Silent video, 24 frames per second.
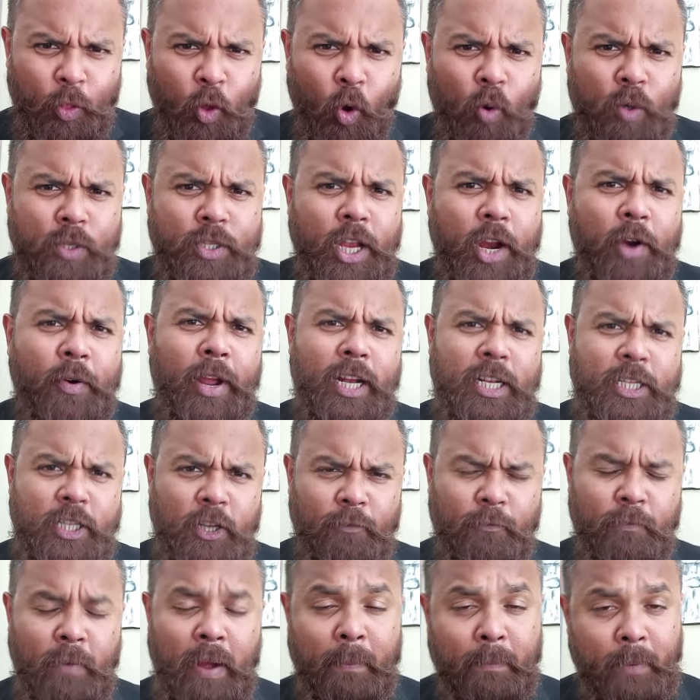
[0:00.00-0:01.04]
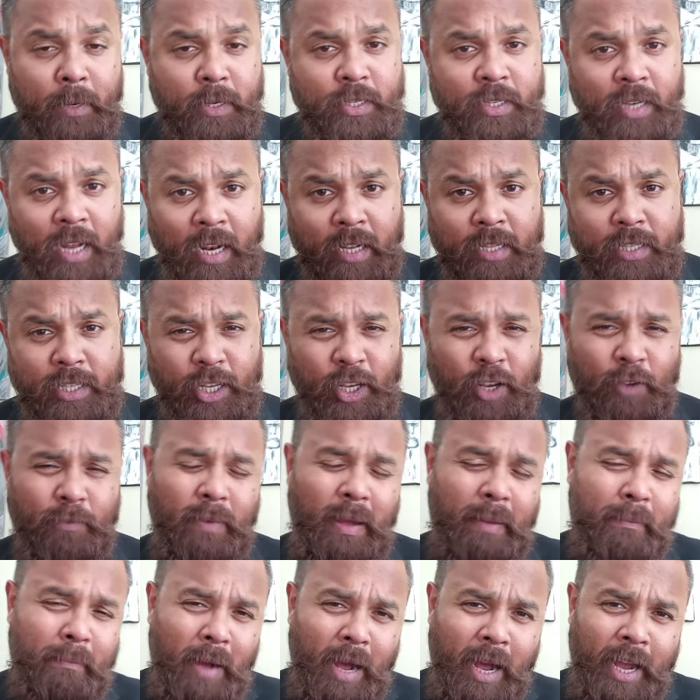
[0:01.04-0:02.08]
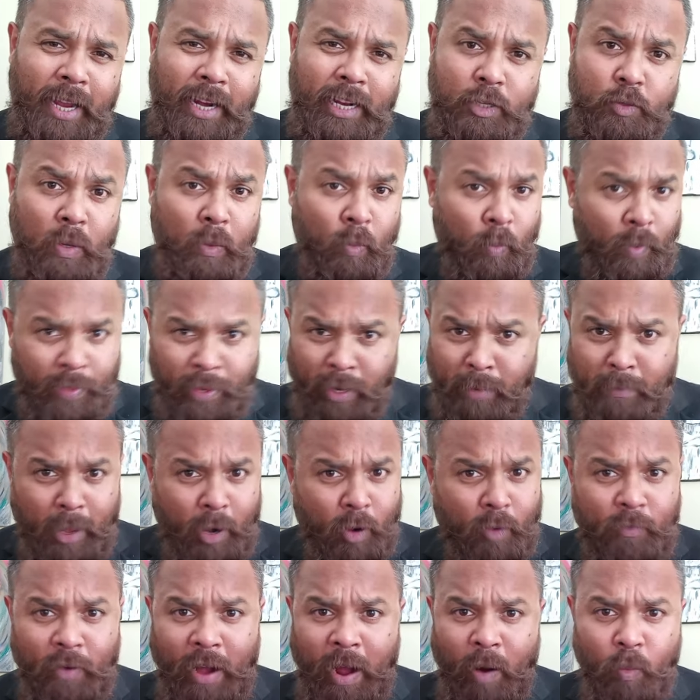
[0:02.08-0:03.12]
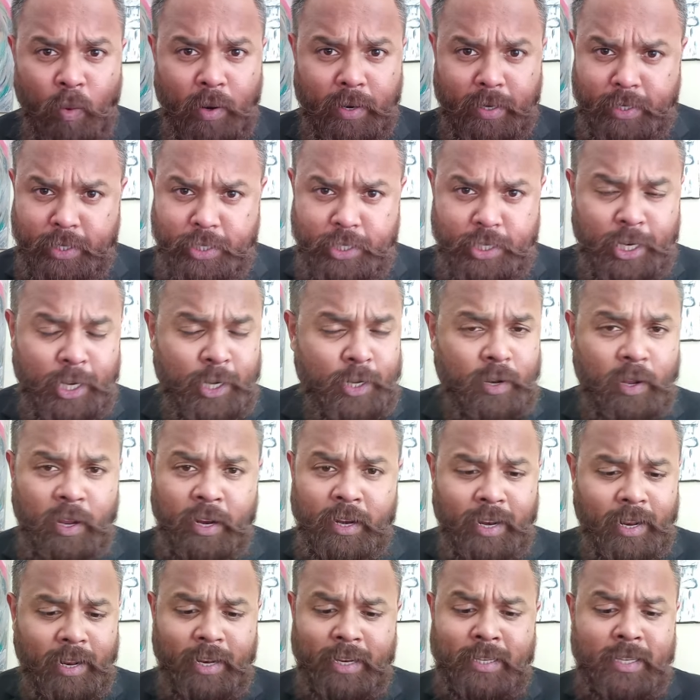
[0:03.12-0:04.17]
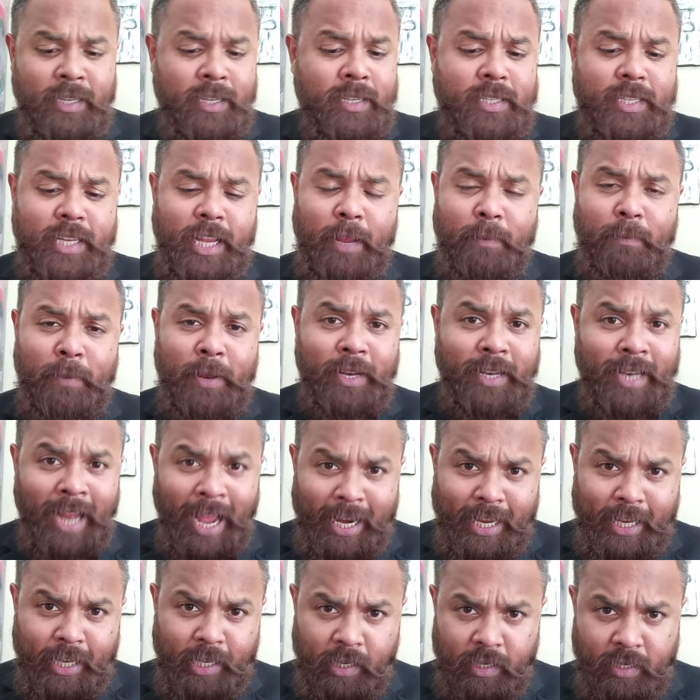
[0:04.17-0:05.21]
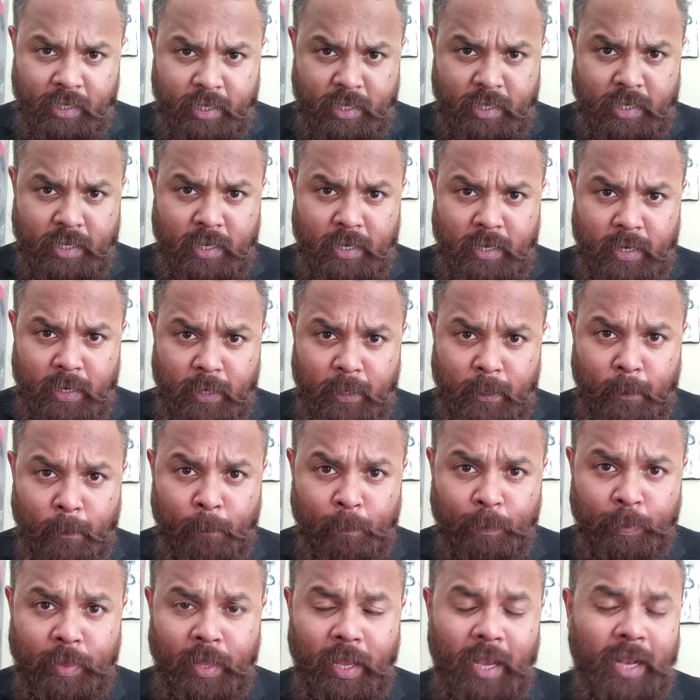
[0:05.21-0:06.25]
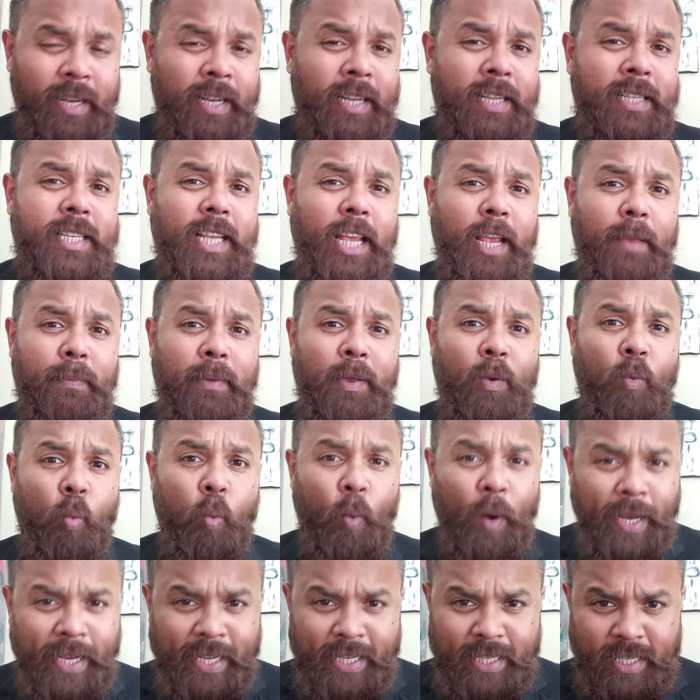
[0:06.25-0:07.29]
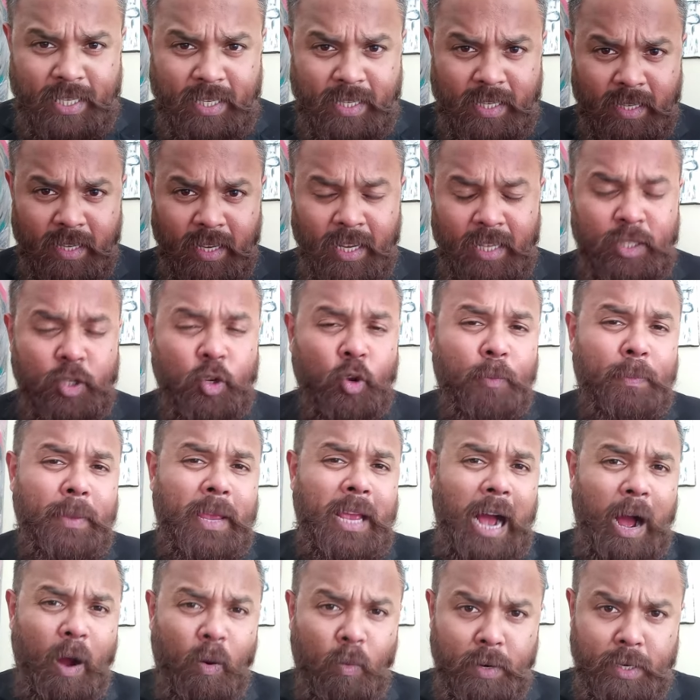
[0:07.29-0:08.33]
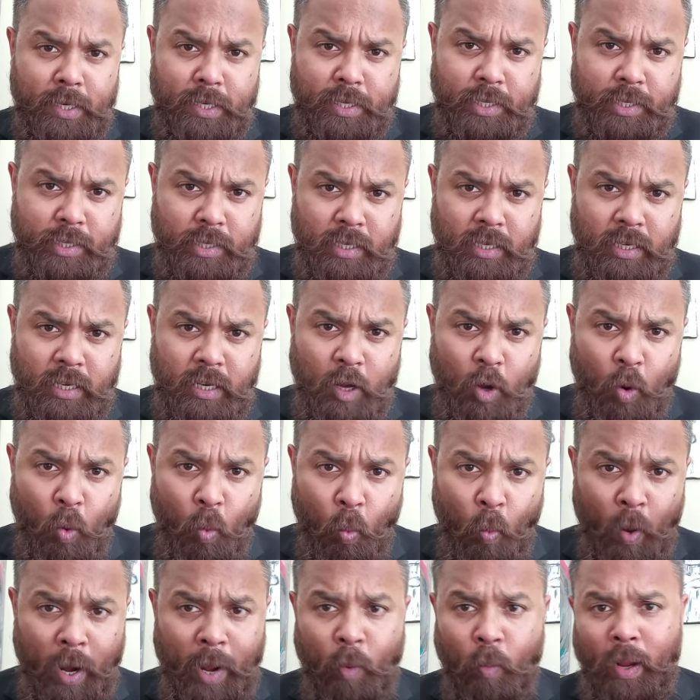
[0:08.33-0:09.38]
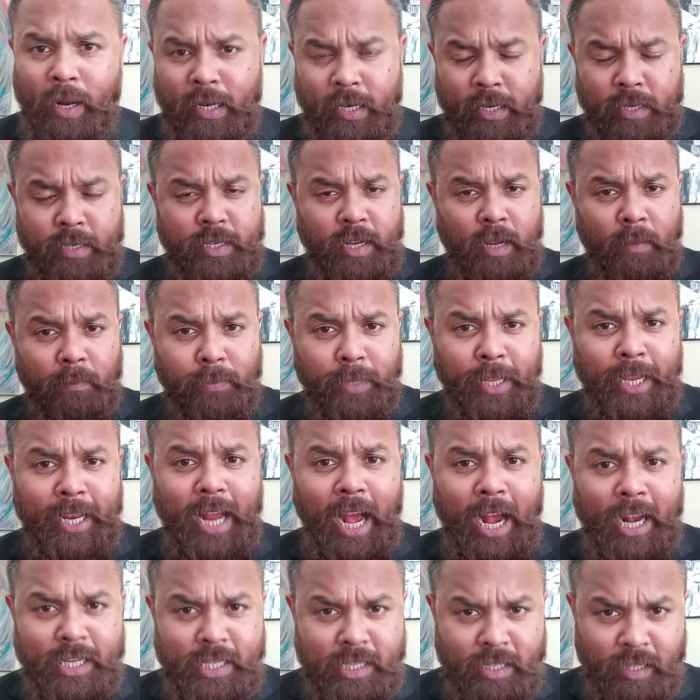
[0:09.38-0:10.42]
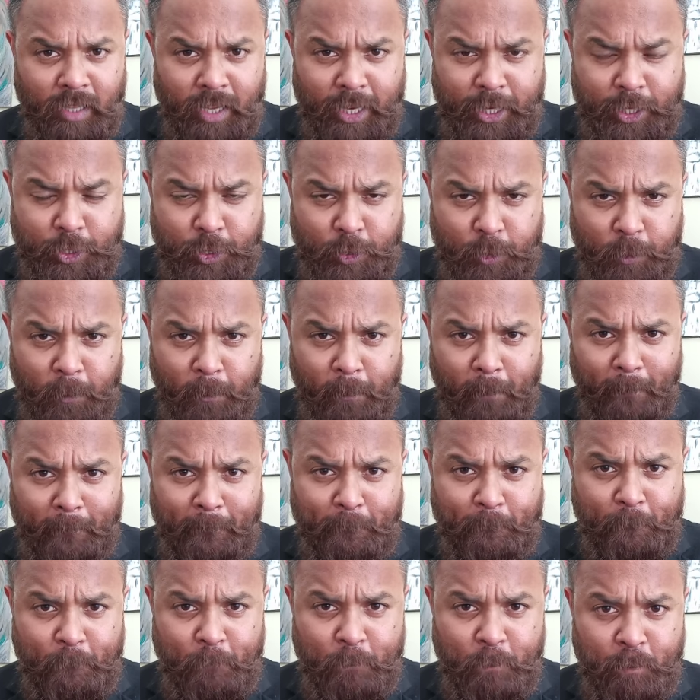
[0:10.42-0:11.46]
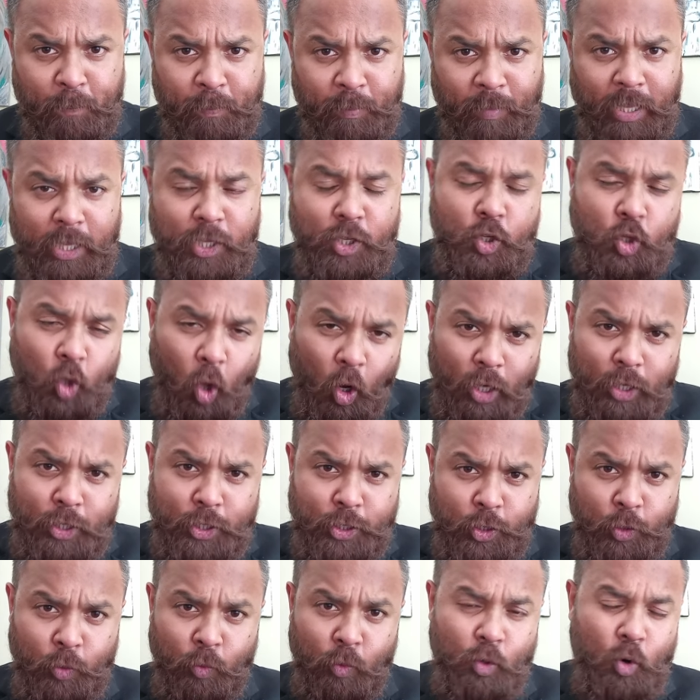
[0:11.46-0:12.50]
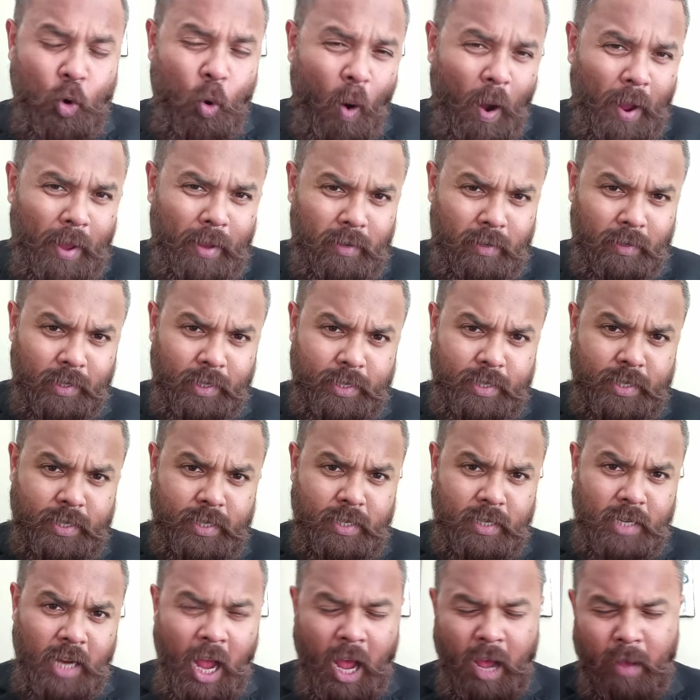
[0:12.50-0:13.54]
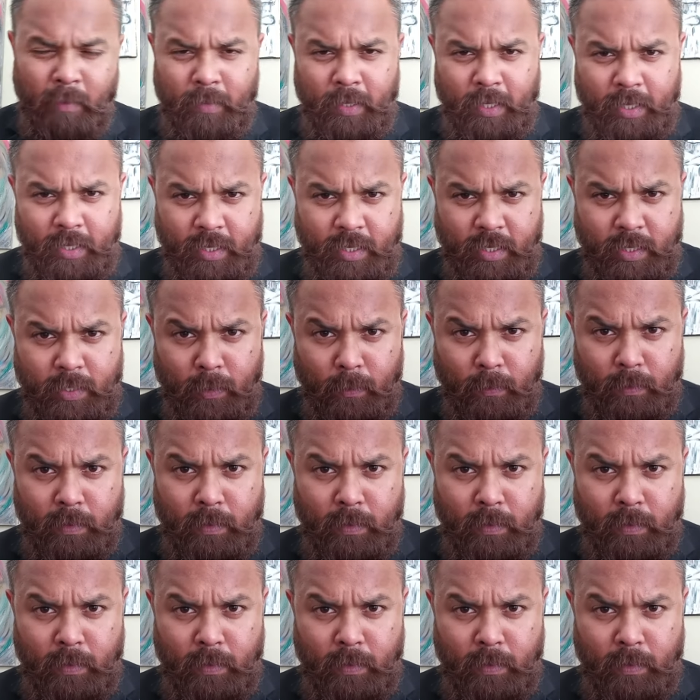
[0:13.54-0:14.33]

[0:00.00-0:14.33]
those areas of my personality, of my mind as well, within a matter of hours. It, it, it didn't take me decades, it didn't take me weeks, it took me hours when I went into complete isolation solitude, quietness, calmness,